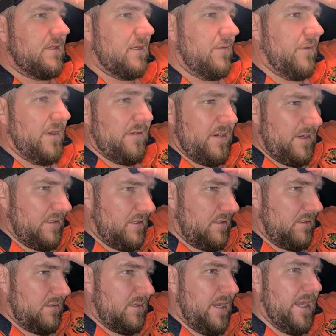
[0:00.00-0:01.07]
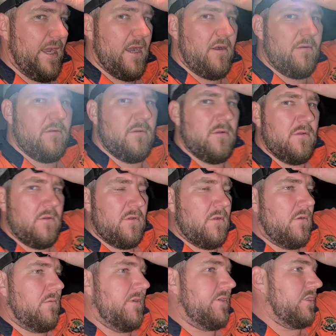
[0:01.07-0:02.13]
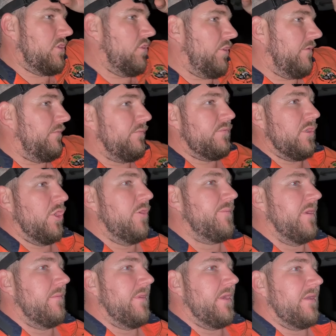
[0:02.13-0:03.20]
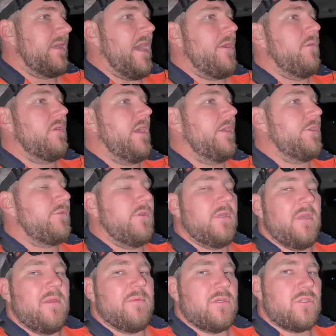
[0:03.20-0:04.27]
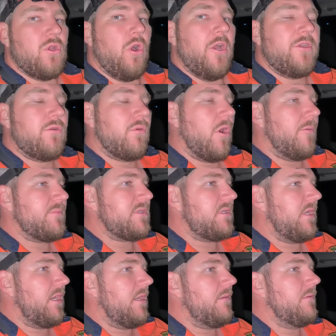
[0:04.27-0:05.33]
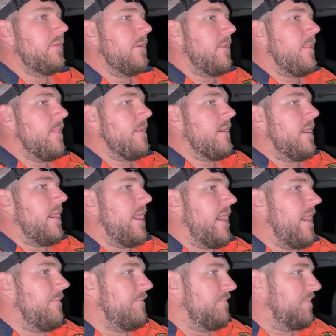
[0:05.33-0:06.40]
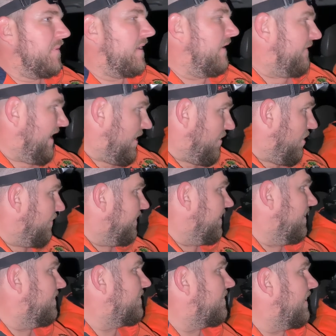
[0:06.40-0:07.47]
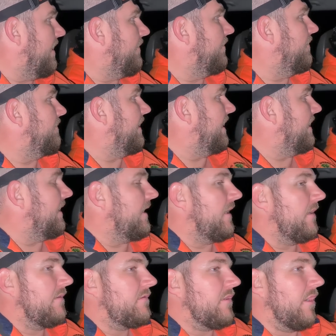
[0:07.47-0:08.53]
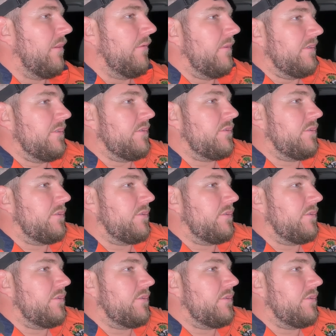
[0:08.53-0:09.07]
that we're in now, we're just sort of looping a bit of cattle country there beside crops now. If they were on this, they would have been here. So they